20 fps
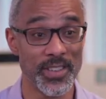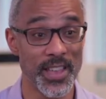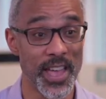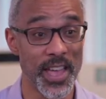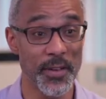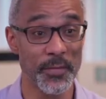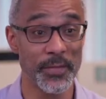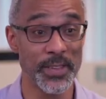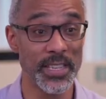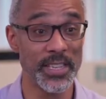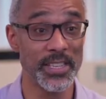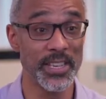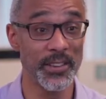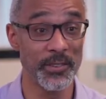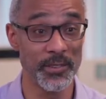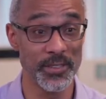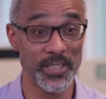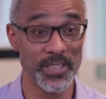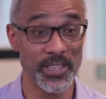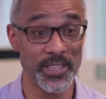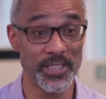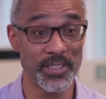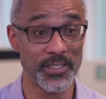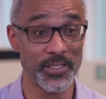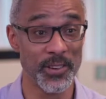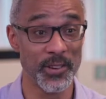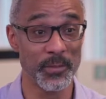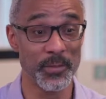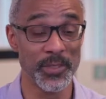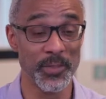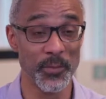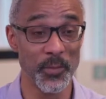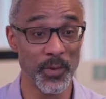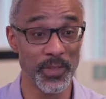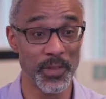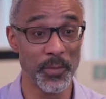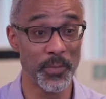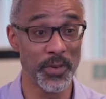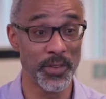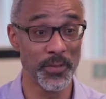have details in it in terms of what
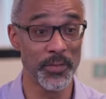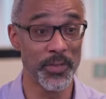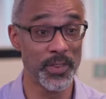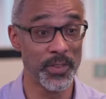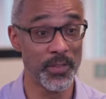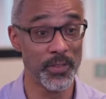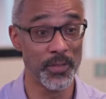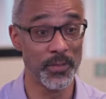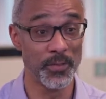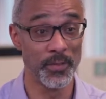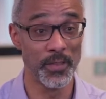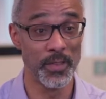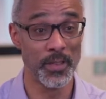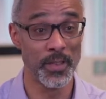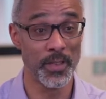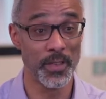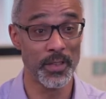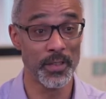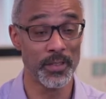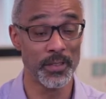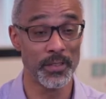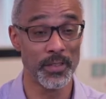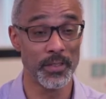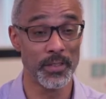the benefit and uh,